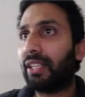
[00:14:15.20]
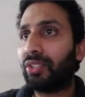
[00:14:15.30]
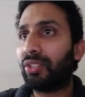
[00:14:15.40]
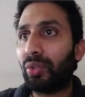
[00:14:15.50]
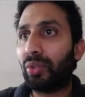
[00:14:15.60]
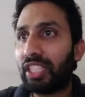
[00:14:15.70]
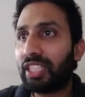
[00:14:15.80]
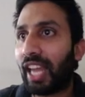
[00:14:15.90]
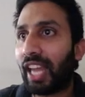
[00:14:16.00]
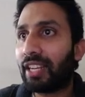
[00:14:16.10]
So this
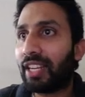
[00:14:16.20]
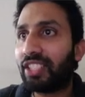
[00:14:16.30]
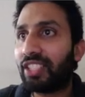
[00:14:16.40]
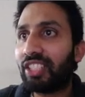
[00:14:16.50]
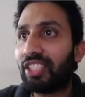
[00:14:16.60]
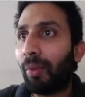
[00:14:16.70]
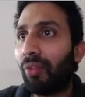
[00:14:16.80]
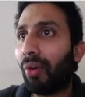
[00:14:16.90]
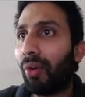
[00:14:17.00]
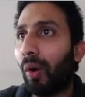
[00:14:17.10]
calculates the sum
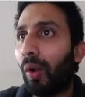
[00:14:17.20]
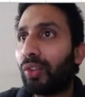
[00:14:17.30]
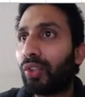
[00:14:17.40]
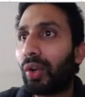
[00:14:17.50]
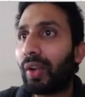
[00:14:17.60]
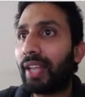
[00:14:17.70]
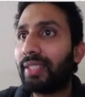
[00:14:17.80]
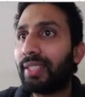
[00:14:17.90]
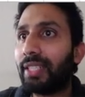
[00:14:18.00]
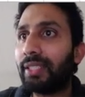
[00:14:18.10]
of all total
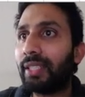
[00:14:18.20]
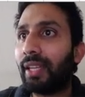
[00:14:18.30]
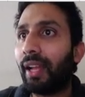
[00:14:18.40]
assets,